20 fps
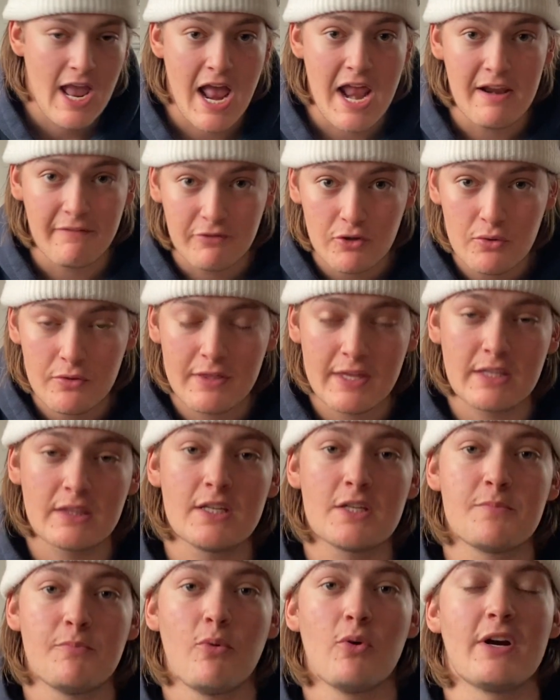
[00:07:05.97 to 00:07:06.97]
And if you think
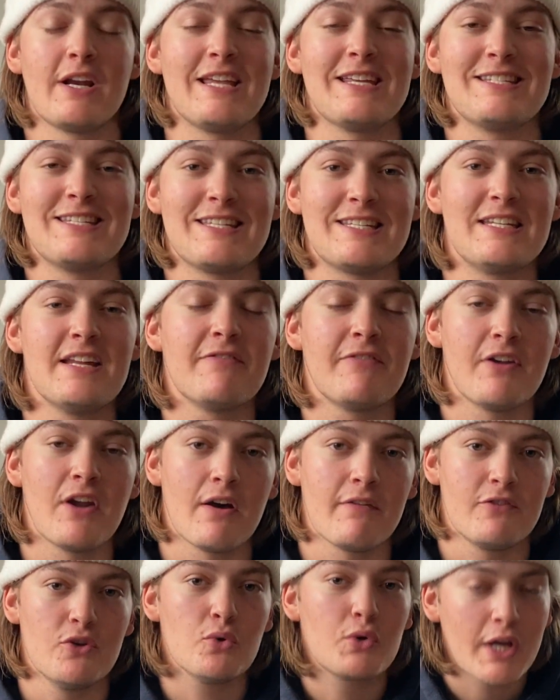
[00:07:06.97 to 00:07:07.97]
this board isn't stiff
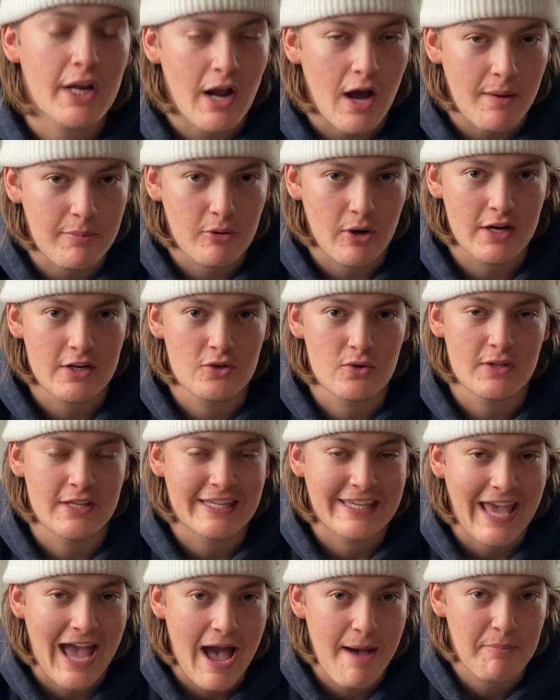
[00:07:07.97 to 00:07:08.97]
enough, you can upgrade to the
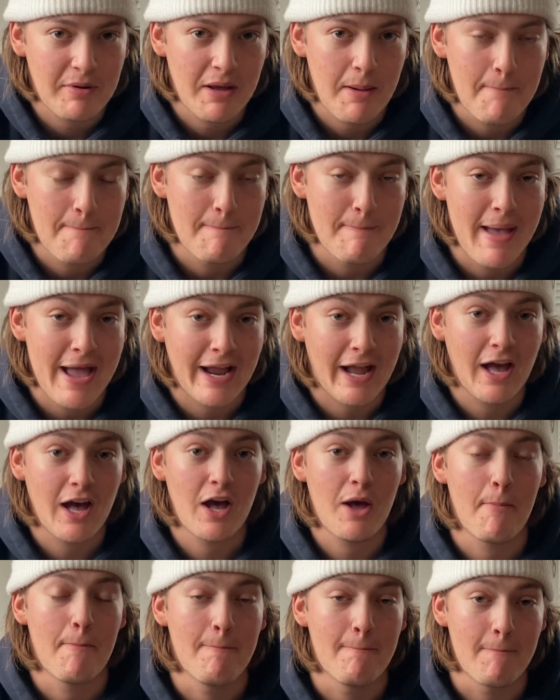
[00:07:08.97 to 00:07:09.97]
Capita
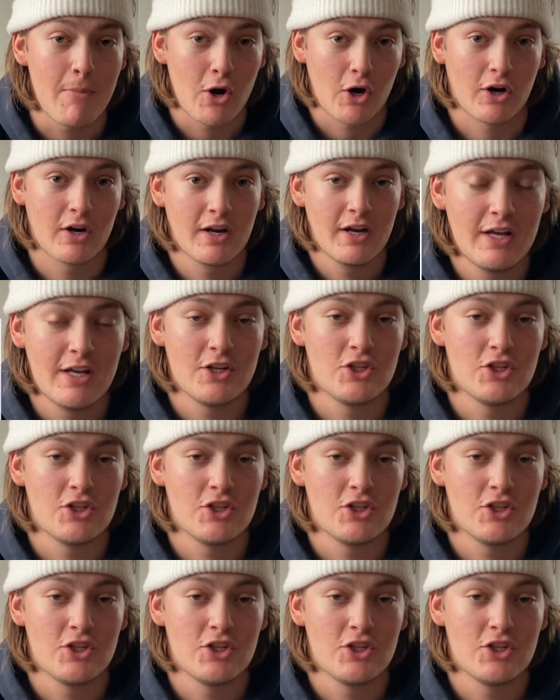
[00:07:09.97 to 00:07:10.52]
Mega Merc.